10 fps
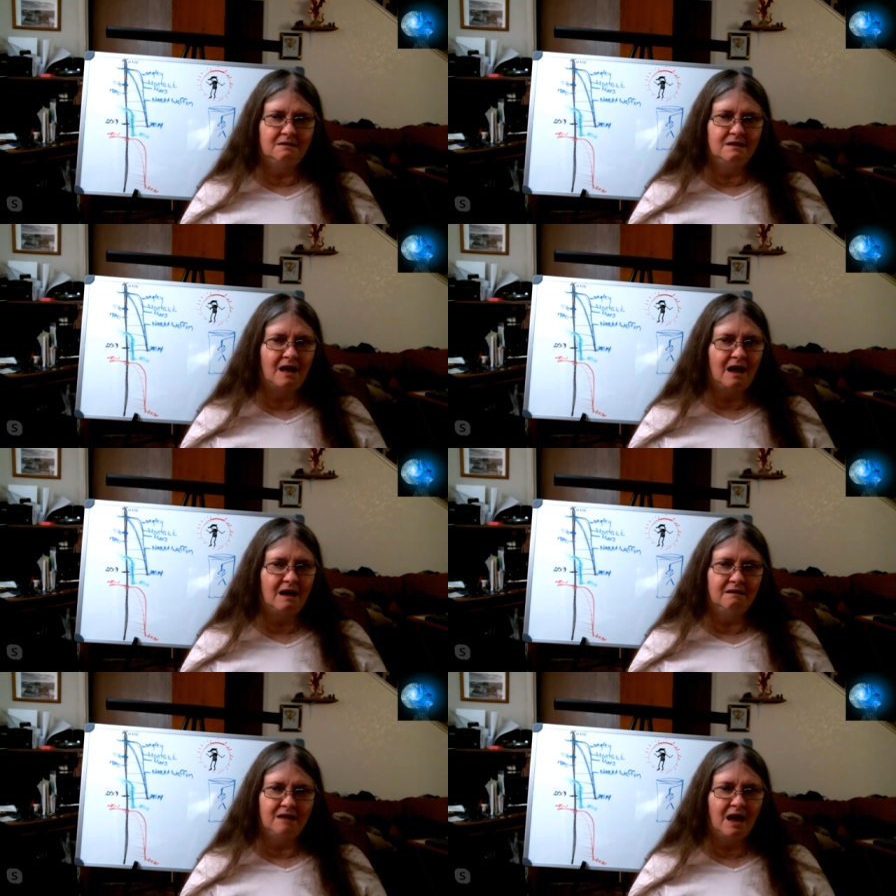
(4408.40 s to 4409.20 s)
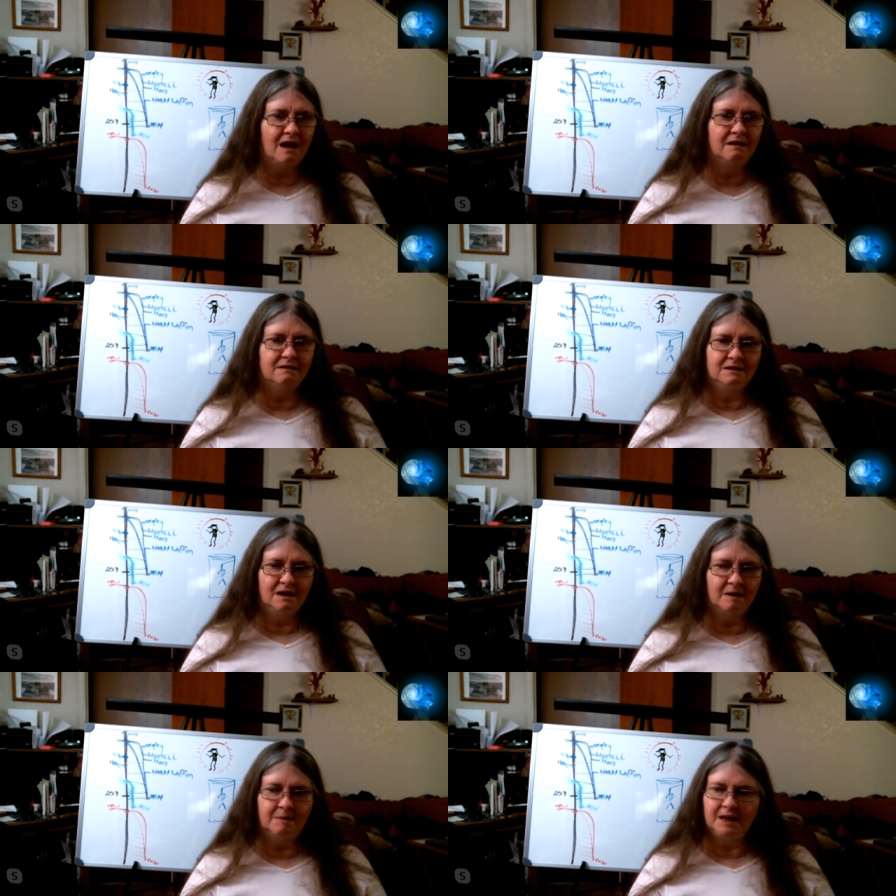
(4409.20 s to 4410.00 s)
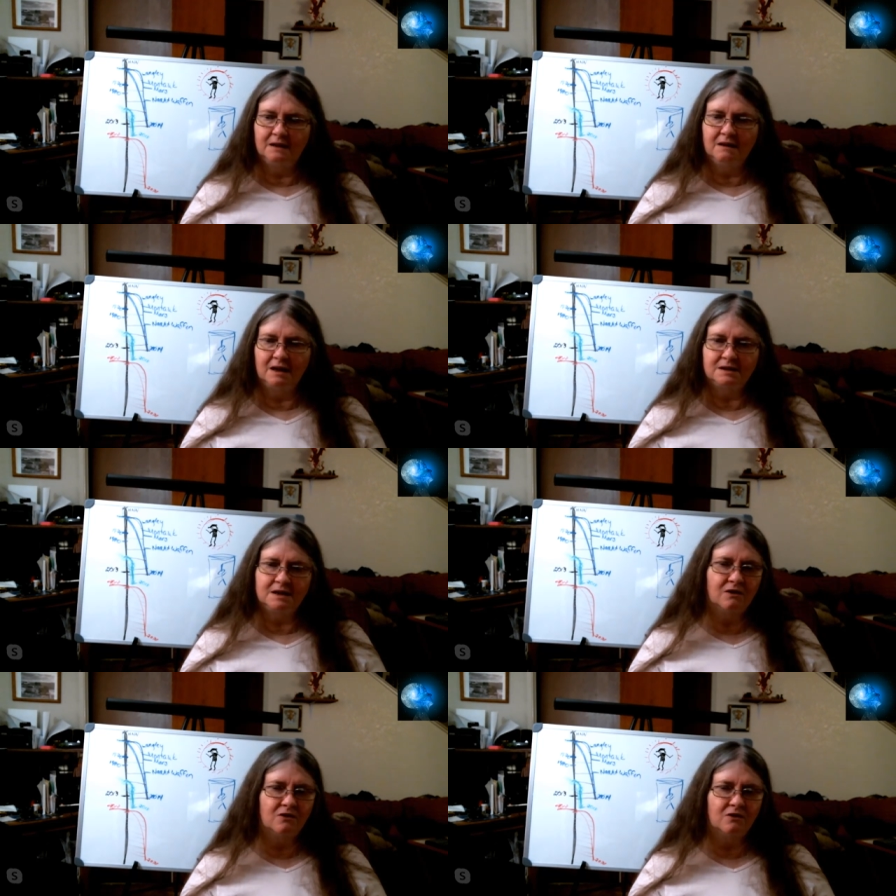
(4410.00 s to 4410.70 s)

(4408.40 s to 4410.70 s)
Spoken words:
It's they come in,